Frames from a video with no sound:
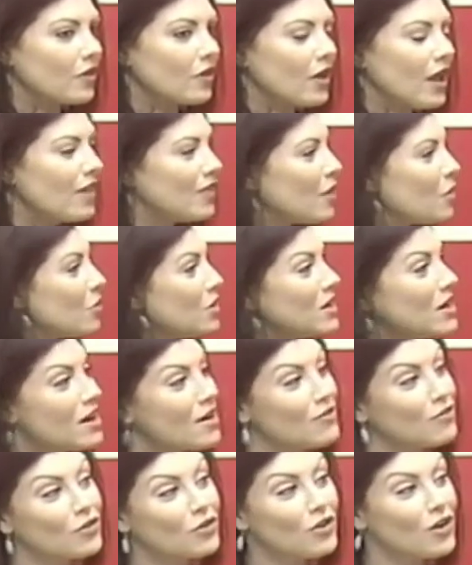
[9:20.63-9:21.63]
and they would
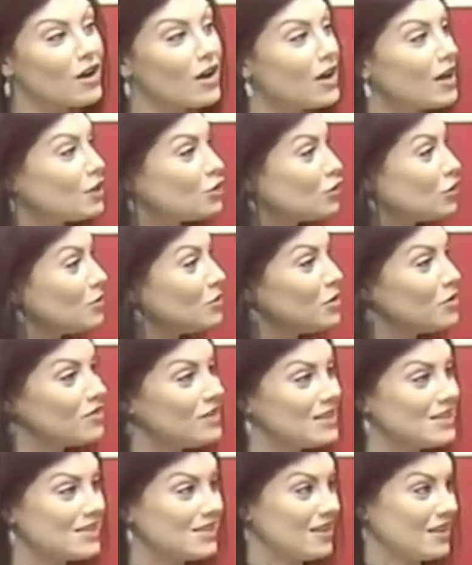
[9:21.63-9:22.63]
never attribute
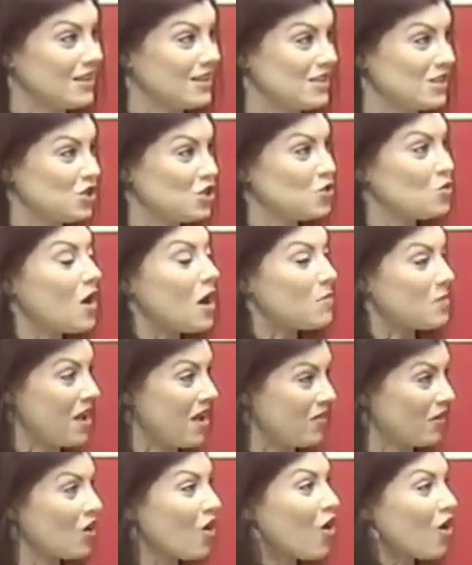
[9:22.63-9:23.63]
these things to I'm
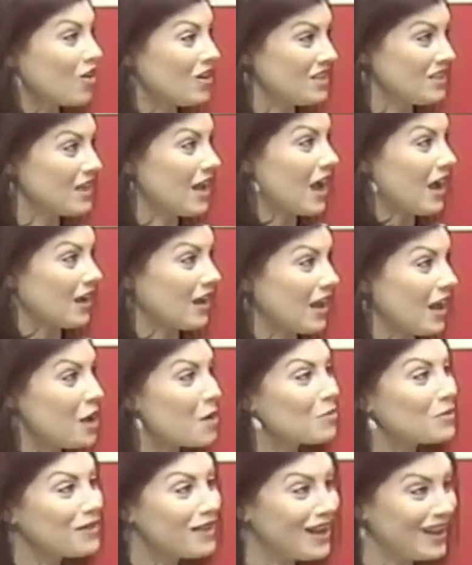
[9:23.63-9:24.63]
having a heart attack.
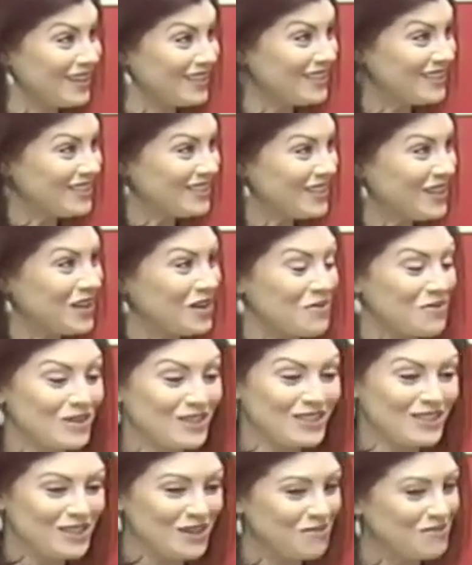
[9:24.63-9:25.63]
Plus, you know, we're
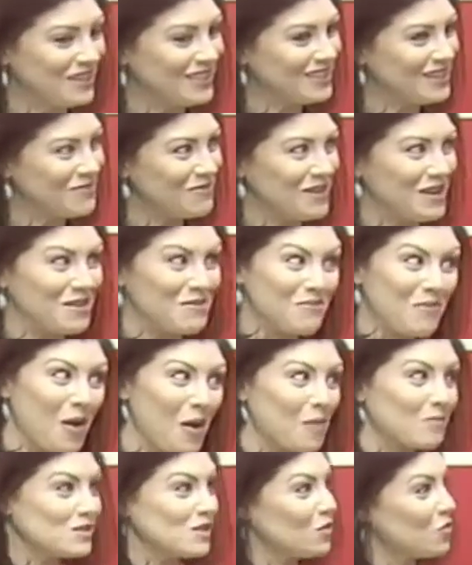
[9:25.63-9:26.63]
so busy being
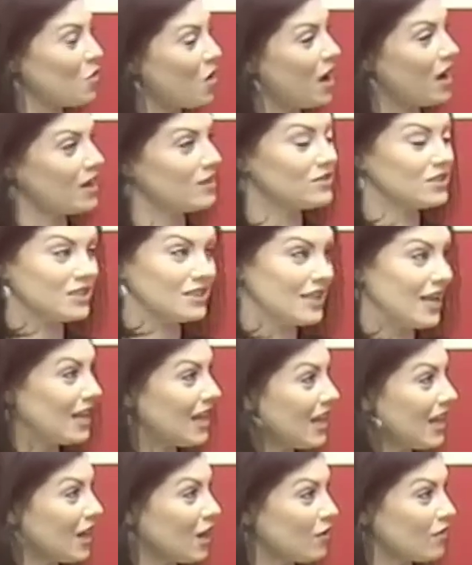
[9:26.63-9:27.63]
moms and wives and
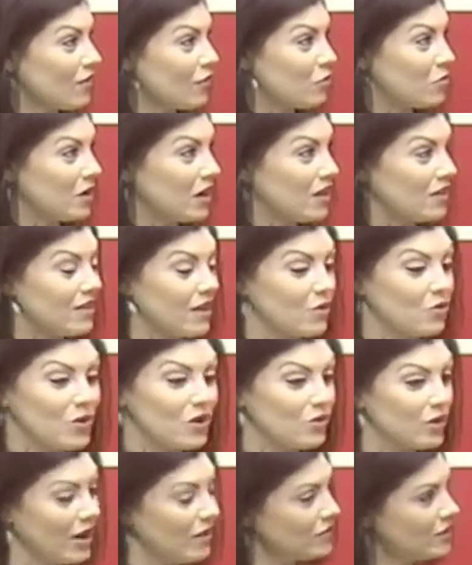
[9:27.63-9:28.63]
taking care of everybody that we
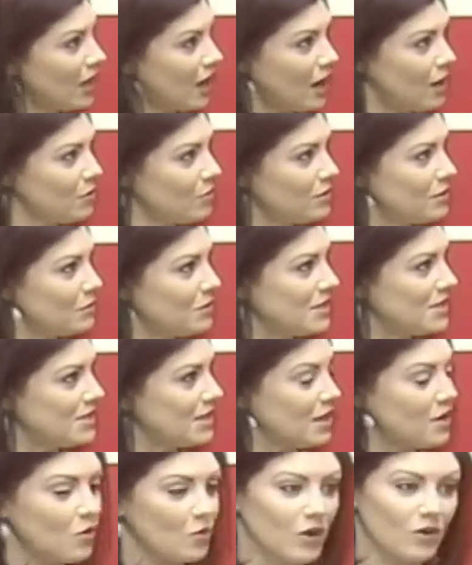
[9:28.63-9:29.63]
don't have time to be
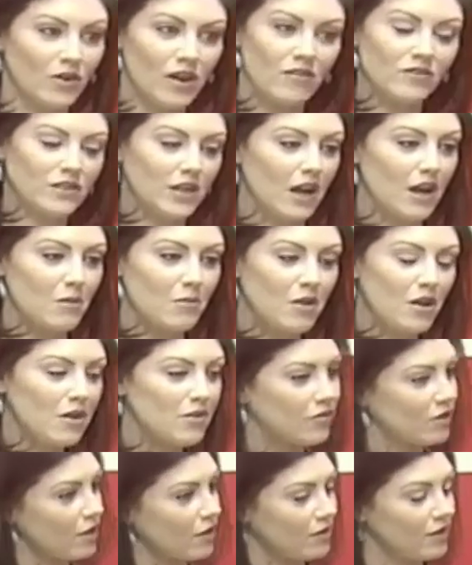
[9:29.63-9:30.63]
sick. We don't have time
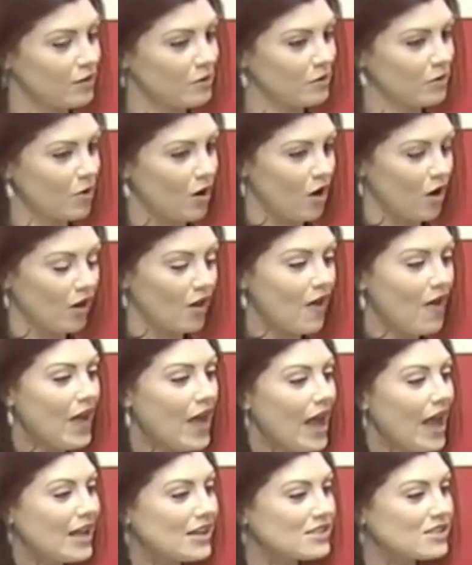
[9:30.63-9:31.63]
for anything to be wrong.
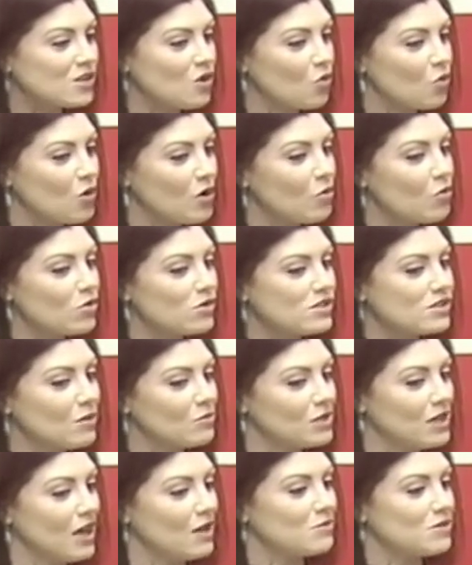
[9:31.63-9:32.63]
And so we will
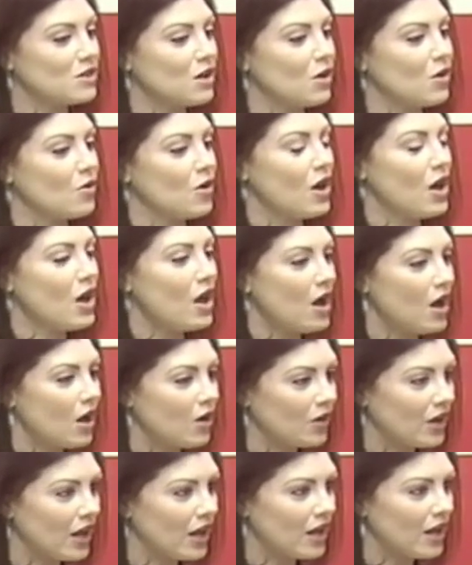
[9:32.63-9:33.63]
sometimes go,
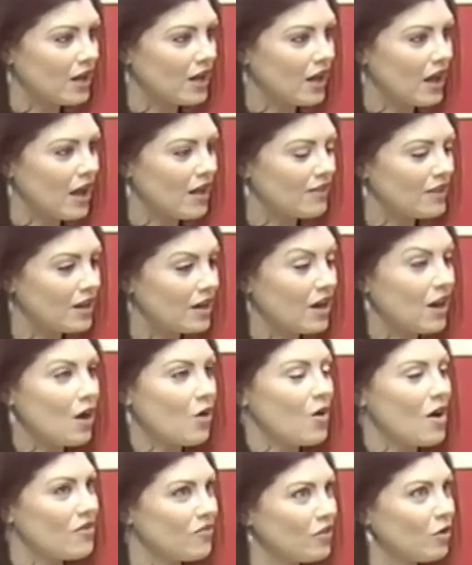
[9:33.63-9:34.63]
okay, and then,
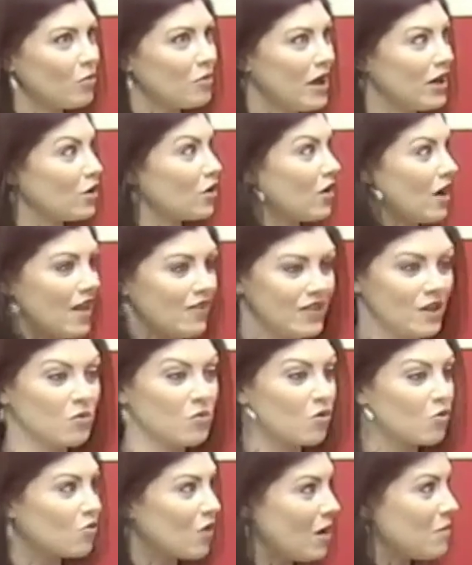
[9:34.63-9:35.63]
oh, I feel better. And then
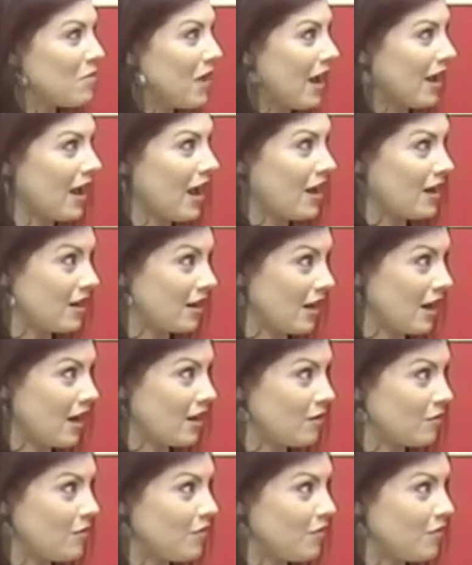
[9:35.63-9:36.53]
we're right back at it again.